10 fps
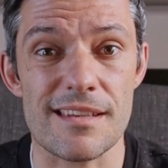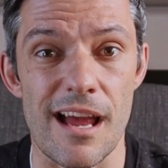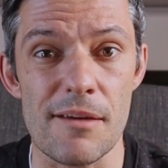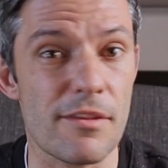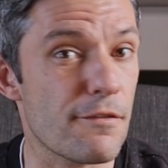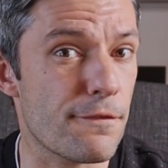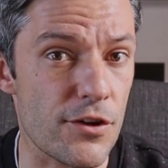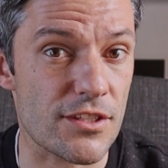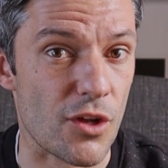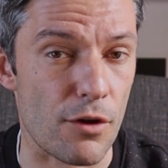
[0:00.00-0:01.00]
time, the
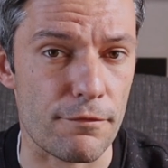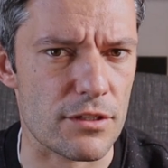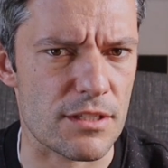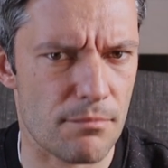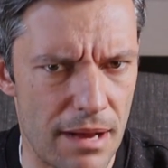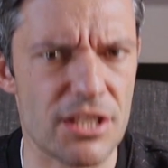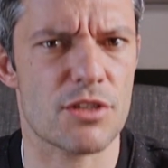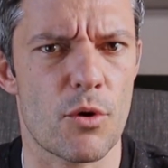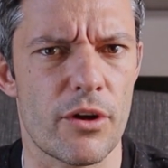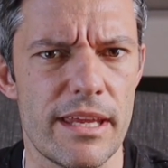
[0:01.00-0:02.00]
first half was
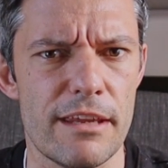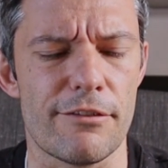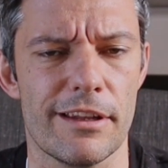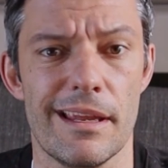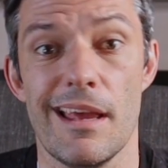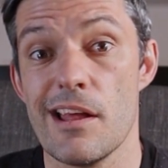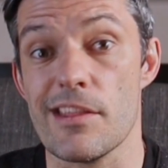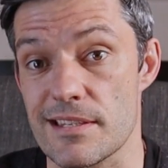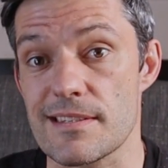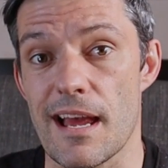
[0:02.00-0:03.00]
much more even.
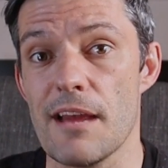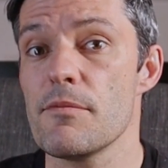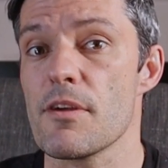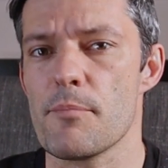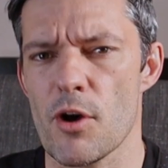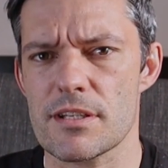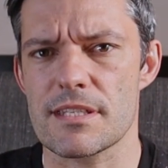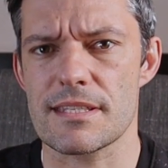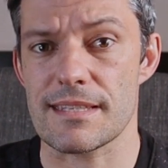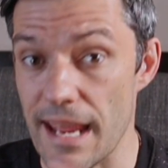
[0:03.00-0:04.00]
This time, the Boks
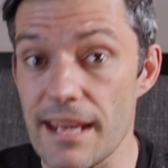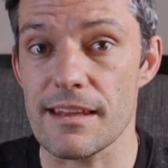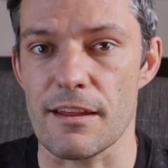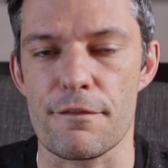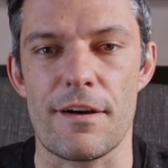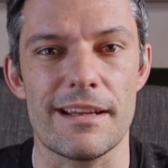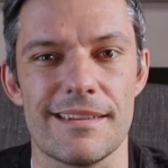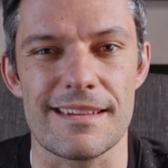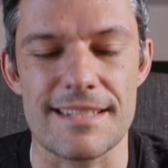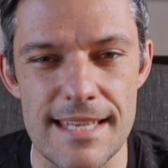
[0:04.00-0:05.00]
stayed in the fight
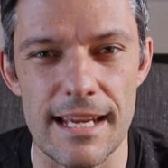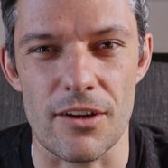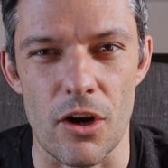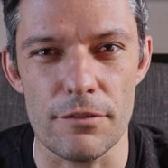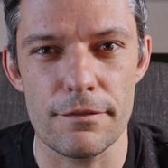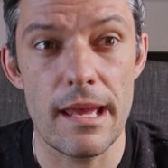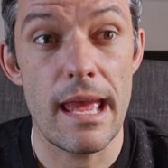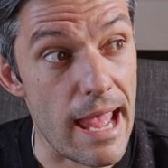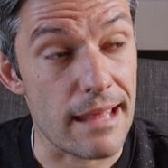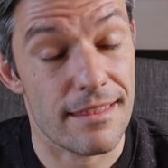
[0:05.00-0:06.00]
in the second half,
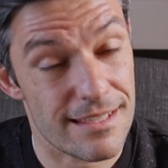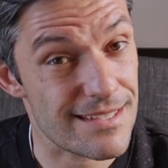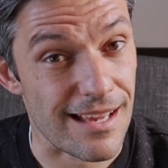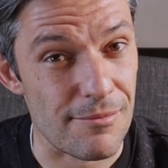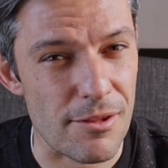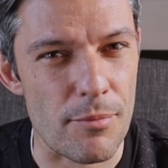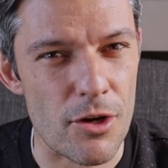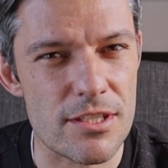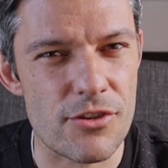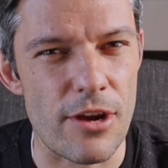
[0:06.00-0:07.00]
and this time the
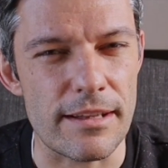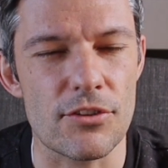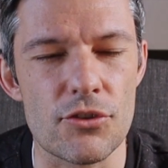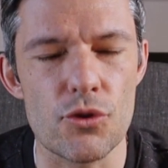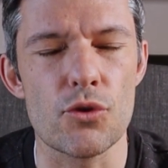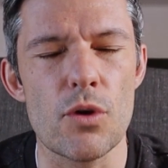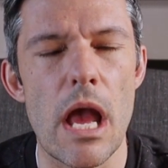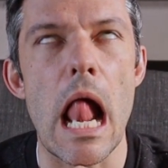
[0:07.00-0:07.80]
Boks created 2